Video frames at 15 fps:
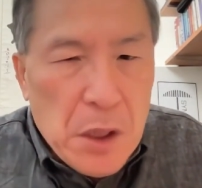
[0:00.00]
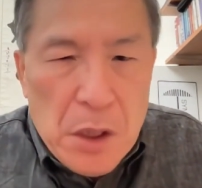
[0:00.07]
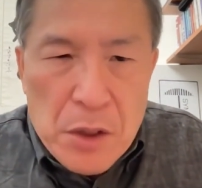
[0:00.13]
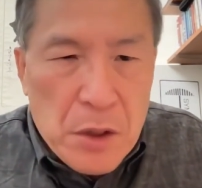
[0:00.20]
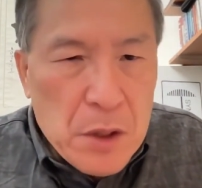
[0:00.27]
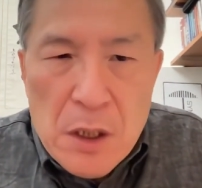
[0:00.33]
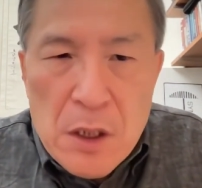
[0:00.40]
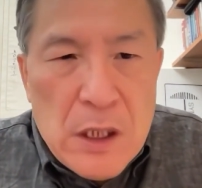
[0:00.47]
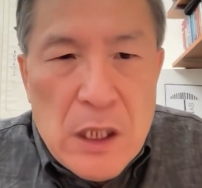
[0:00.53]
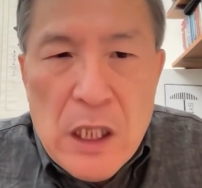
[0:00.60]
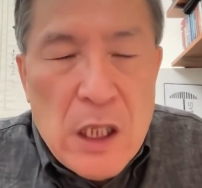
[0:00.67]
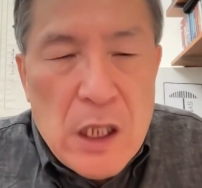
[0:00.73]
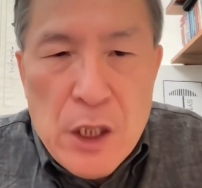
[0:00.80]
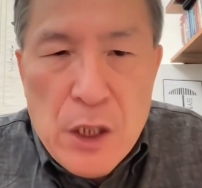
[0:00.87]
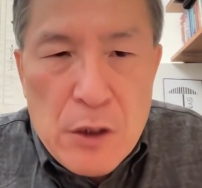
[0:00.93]
you don't
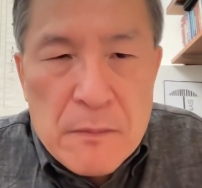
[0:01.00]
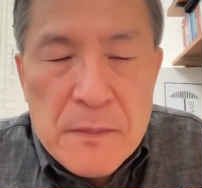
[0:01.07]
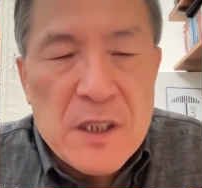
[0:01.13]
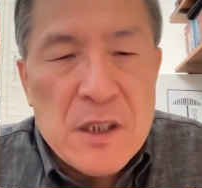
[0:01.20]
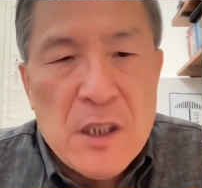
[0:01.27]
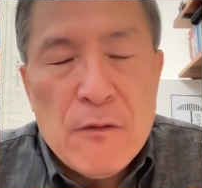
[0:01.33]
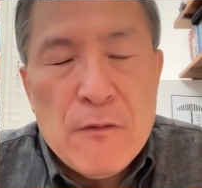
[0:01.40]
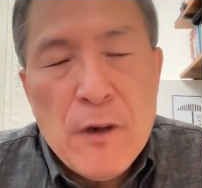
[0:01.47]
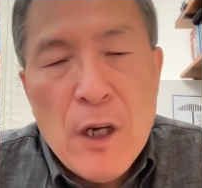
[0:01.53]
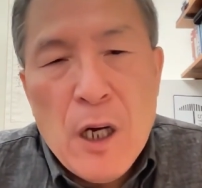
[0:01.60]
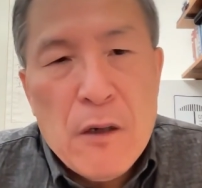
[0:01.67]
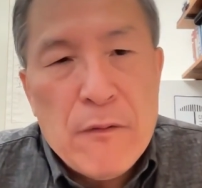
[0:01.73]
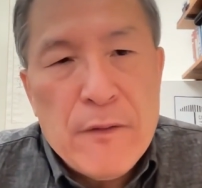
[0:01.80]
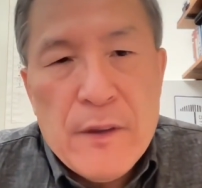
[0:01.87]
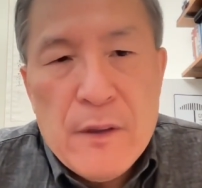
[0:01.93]
get human
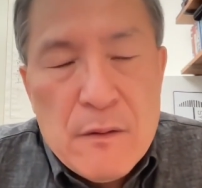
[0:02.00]
involved.